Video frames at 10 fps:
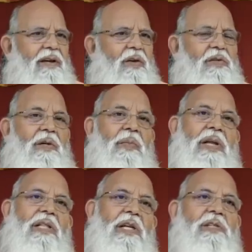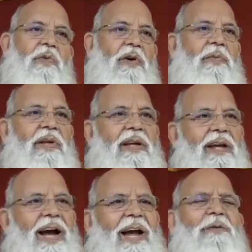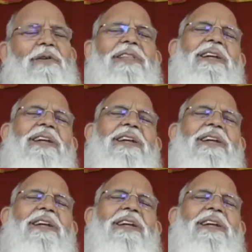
Now somebody thinks for me. I don't